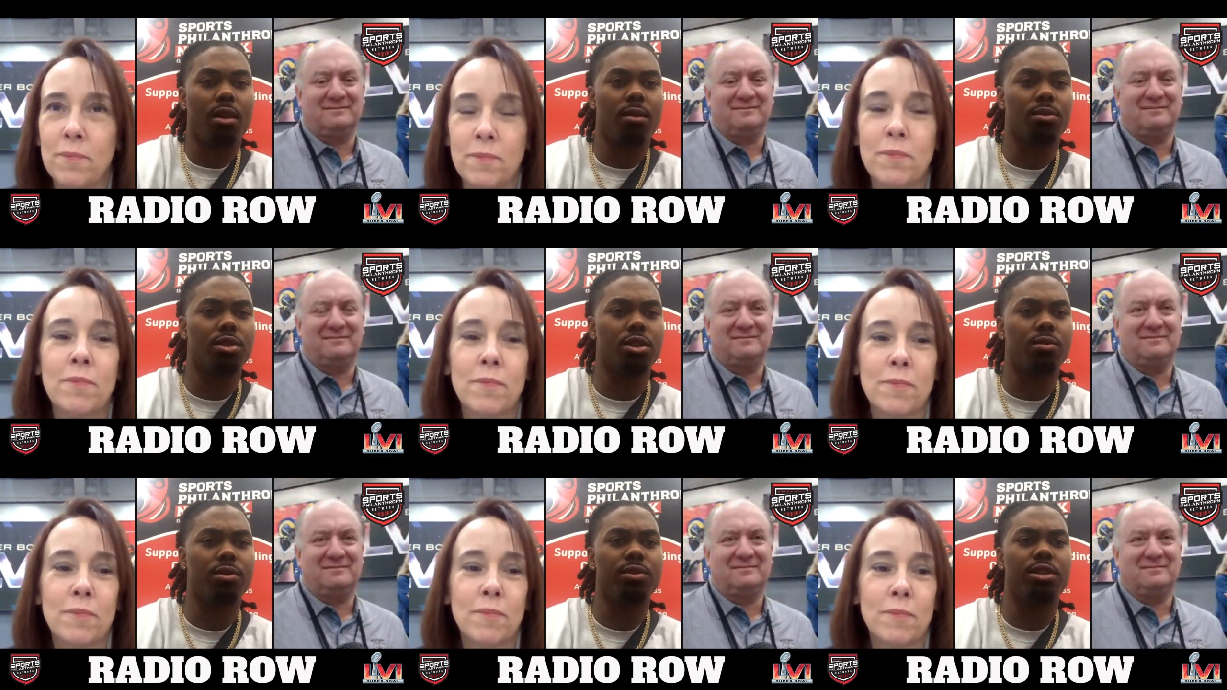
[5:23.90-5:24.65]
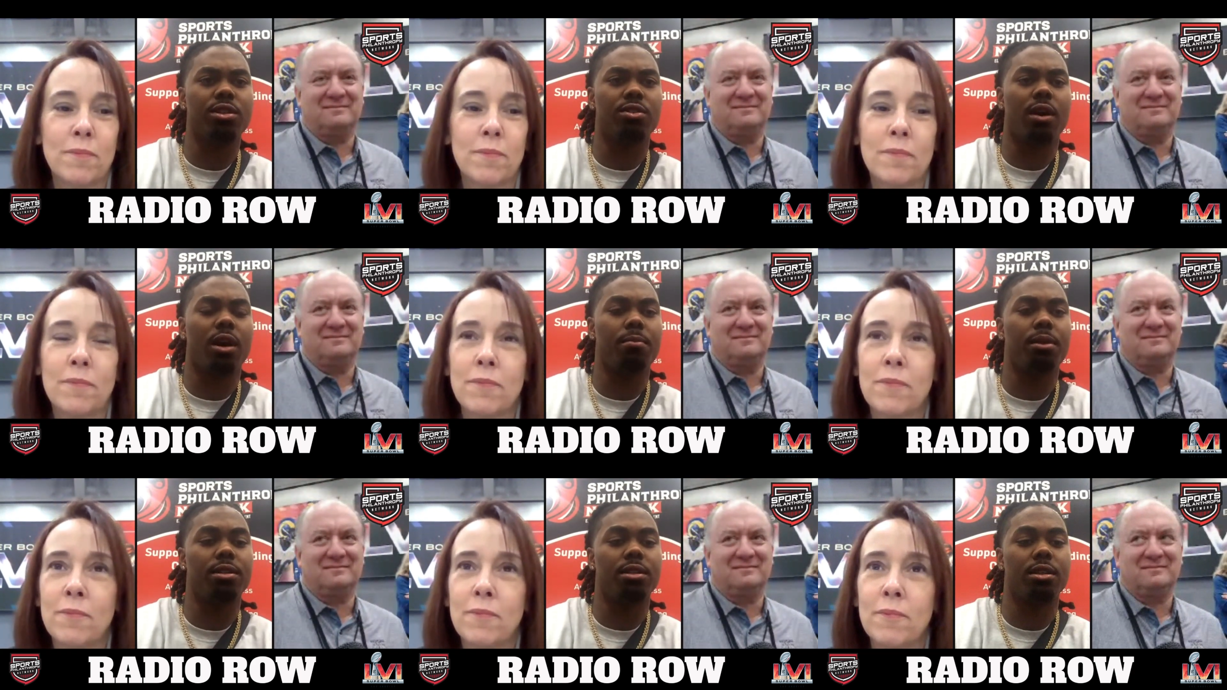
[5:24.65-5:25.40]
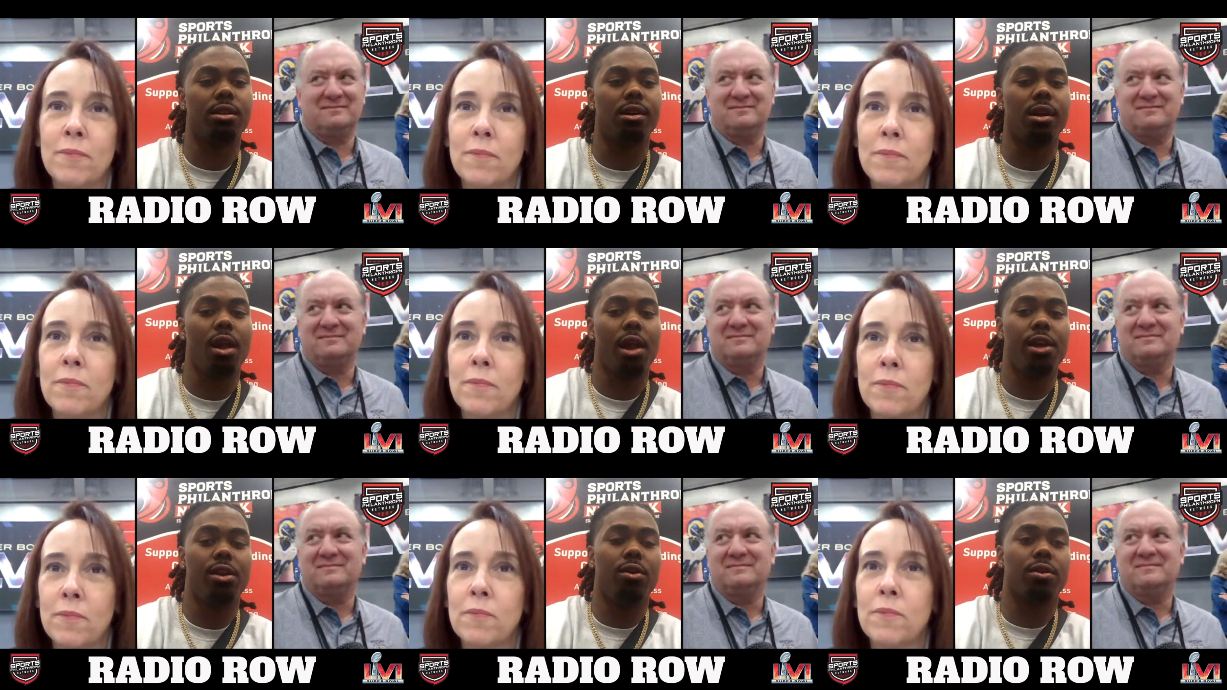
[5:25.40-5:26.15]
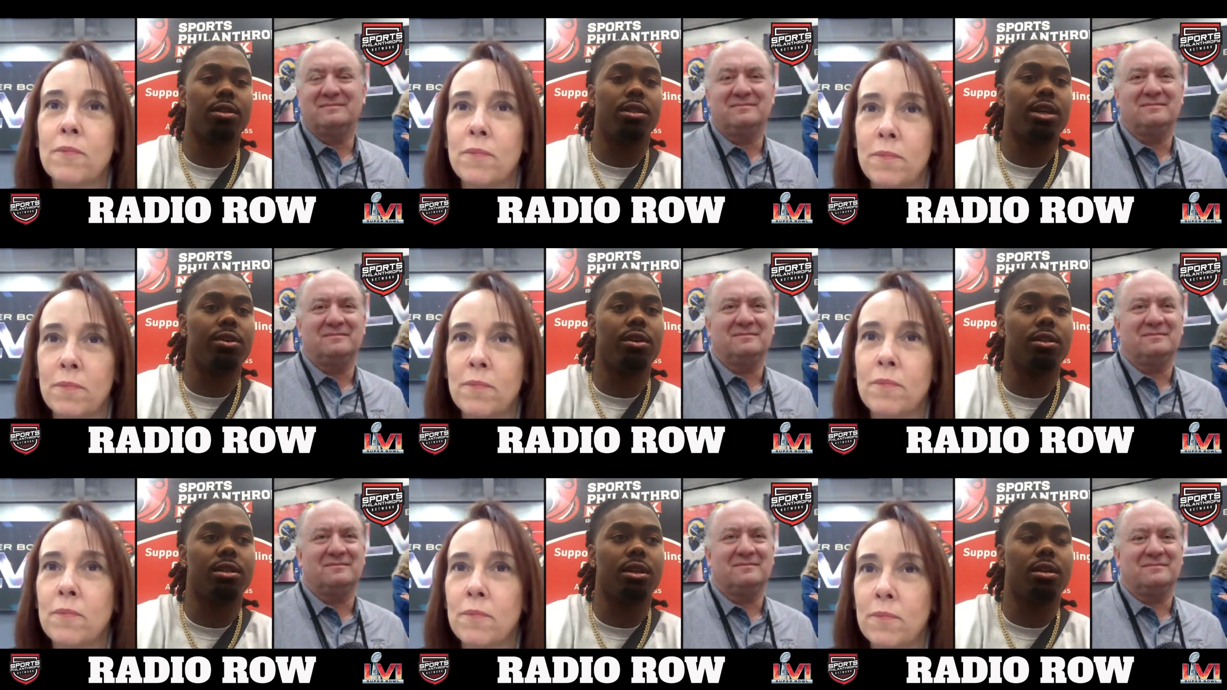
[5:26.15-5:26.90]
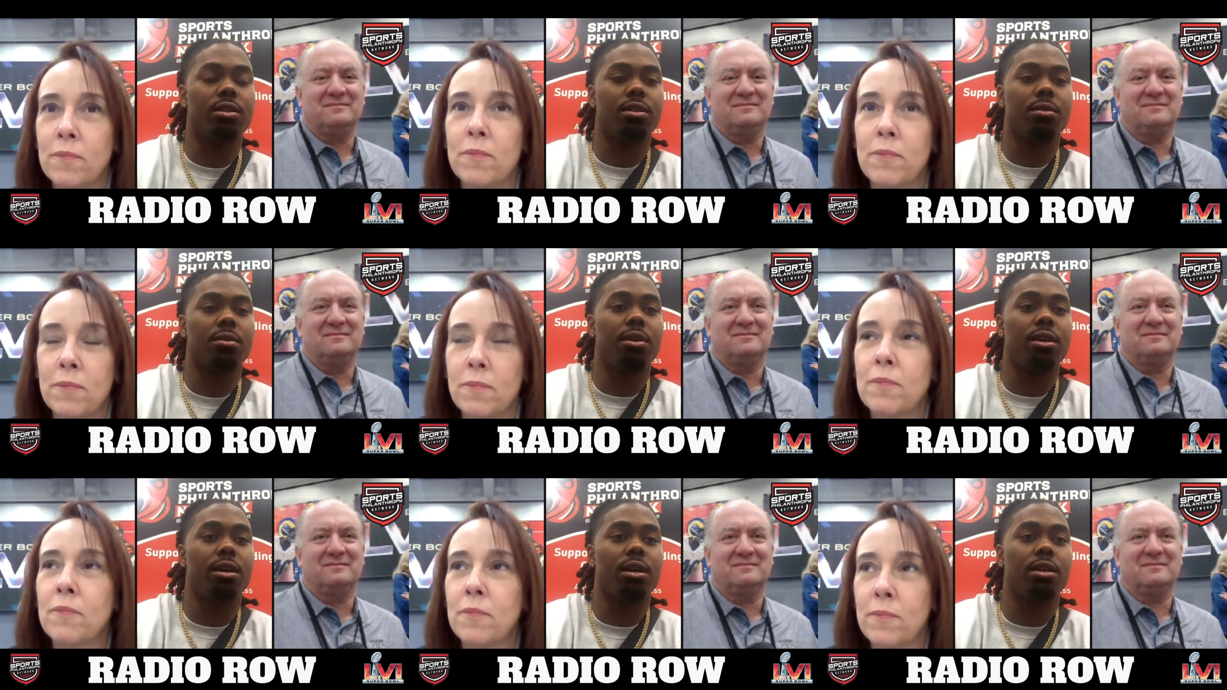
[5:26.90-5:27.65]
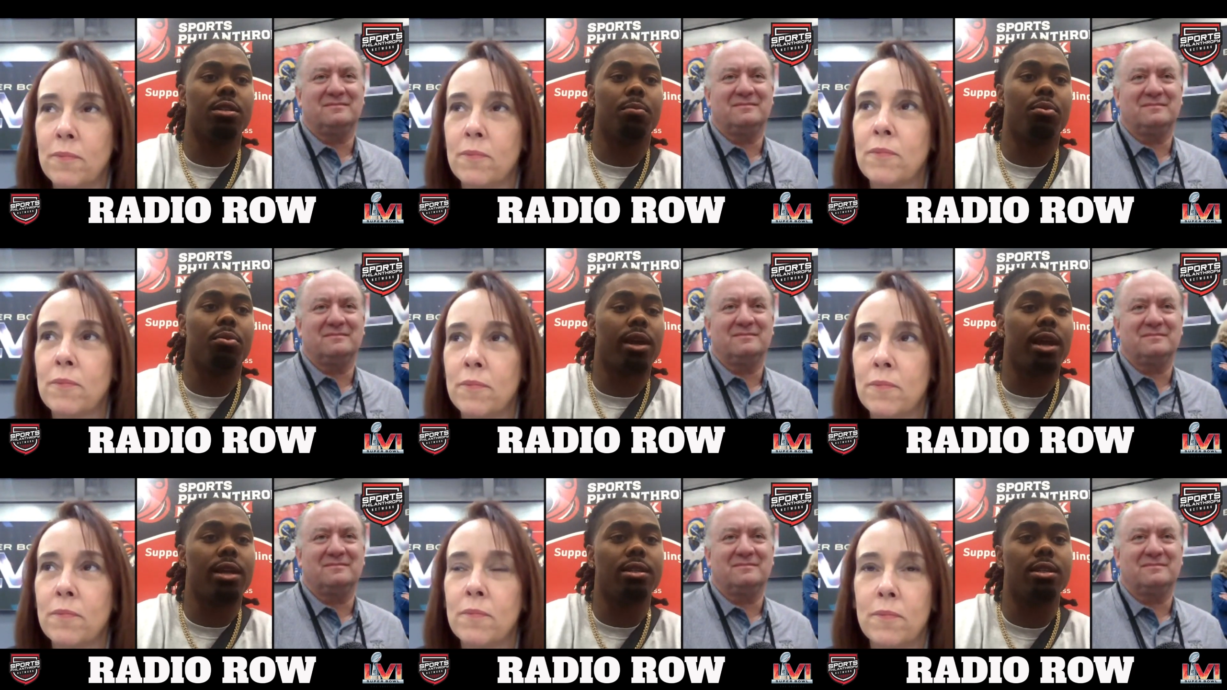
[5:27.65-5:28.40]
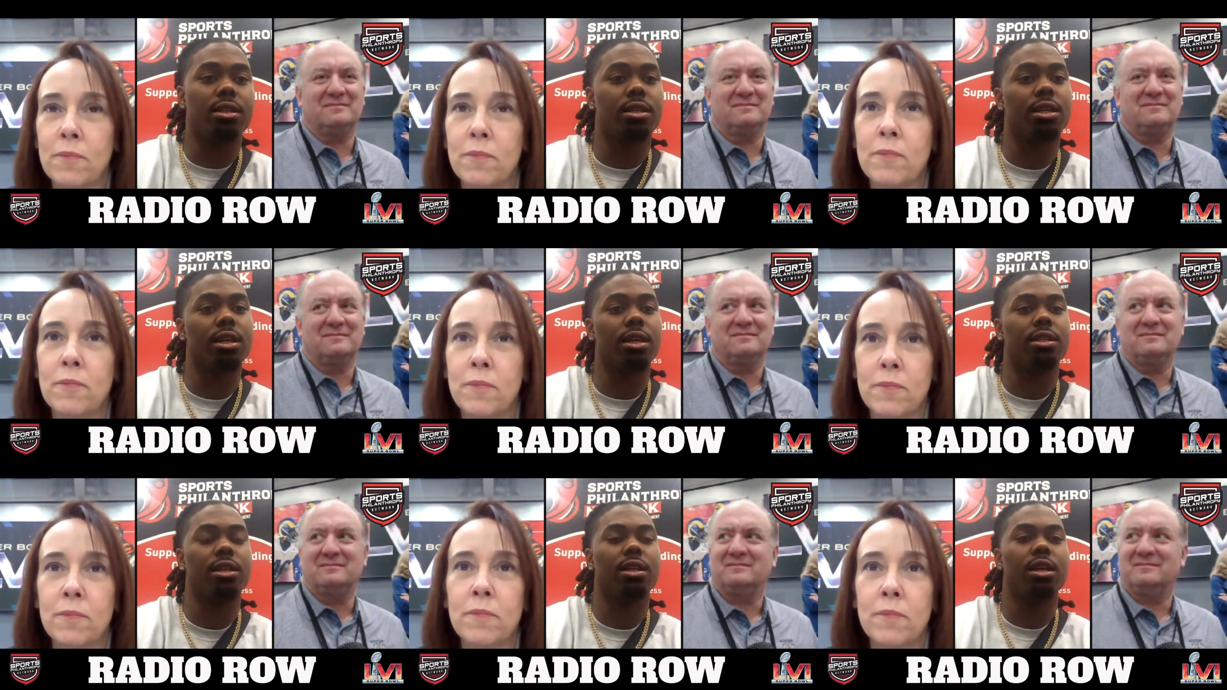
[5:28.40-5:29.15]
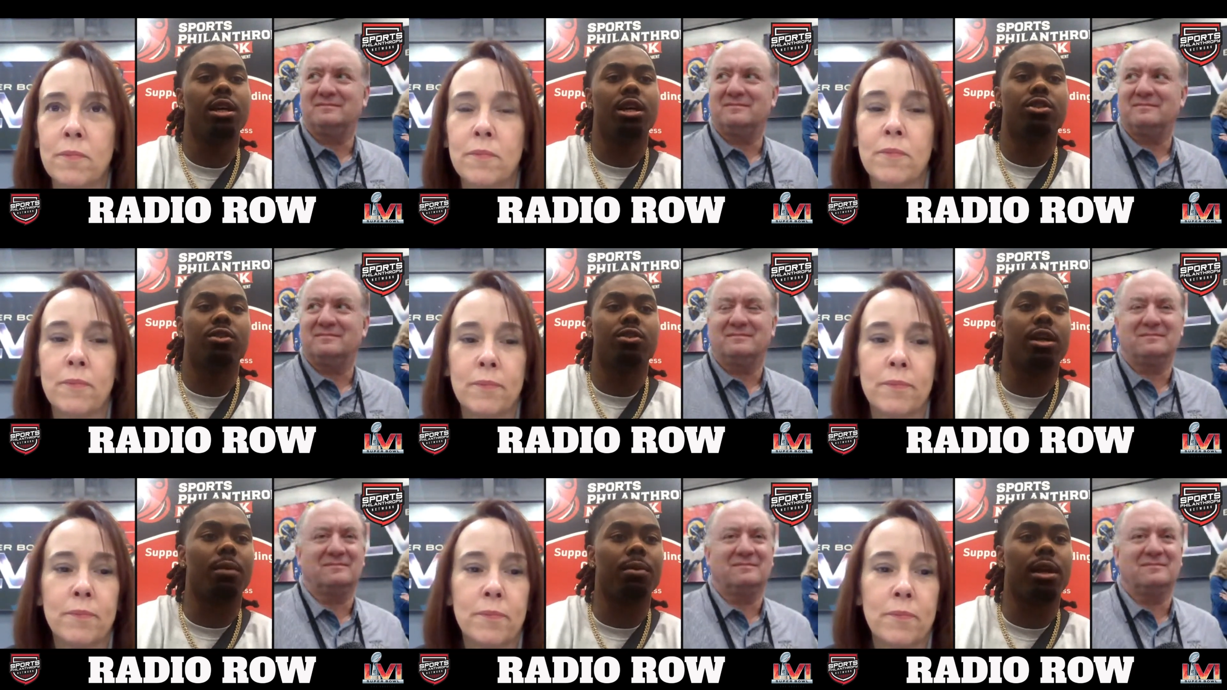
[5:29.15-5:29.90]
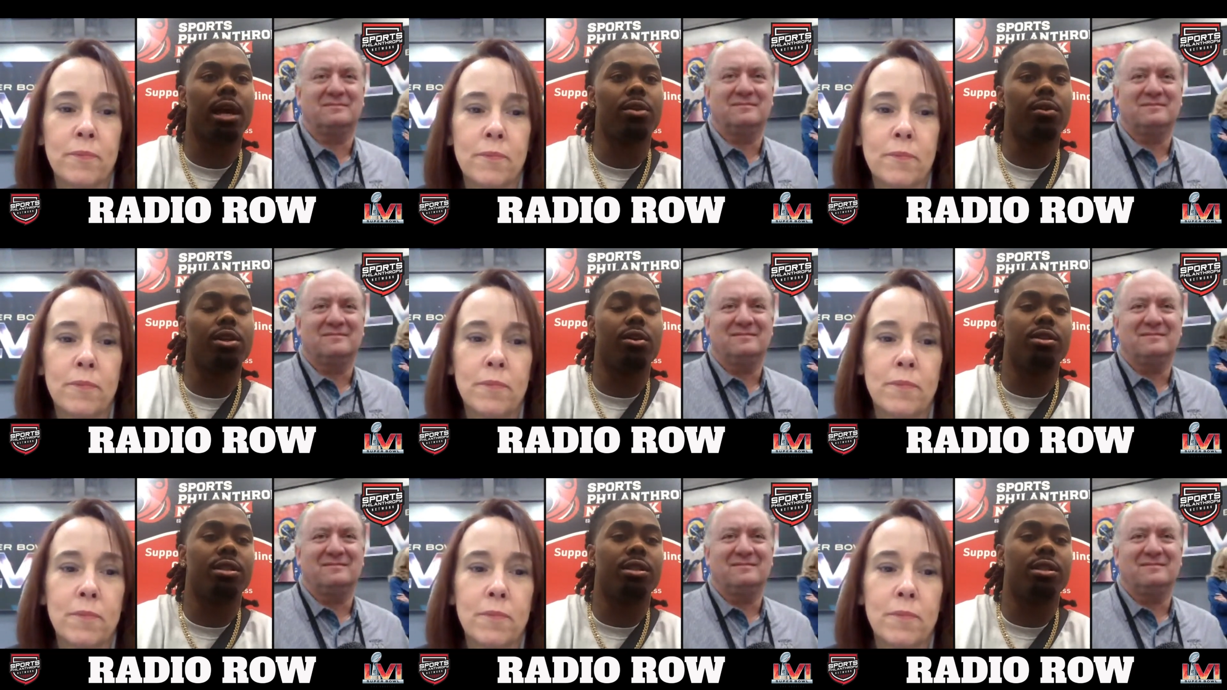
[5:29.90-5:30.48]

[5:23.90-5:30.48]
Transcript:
Speaker 1: so, you know, we, we, just try our best to, you know, continue to, to be a supporting hand to these kids and try to come together and, you know,